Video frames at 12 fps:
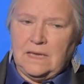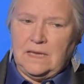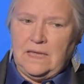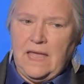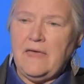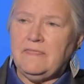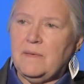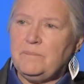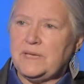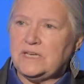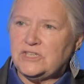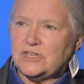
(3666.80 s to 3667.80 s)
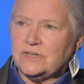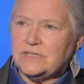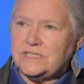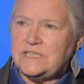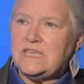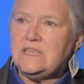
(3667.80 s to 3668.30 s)
get the picture,
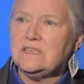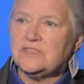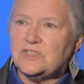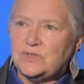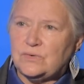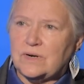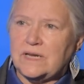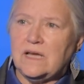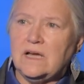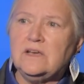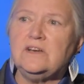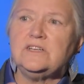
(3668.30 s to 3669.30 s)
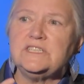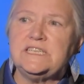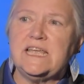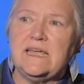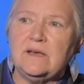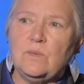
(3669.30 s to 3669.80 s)
see the story,
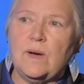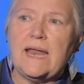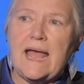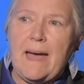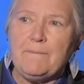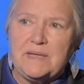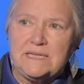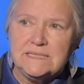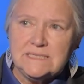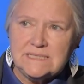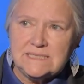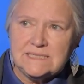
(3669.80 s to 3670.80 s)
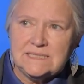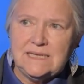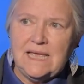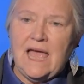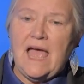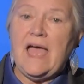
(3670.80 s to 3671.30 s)
understand what happened,
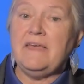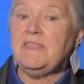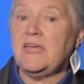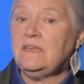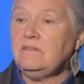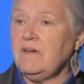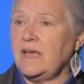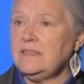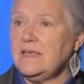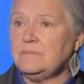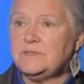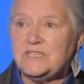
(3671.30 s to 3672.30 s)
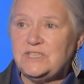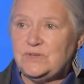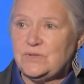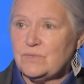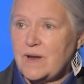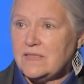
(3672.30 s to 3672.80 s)
and then invite them to do
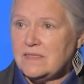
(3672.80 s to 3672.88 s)
the right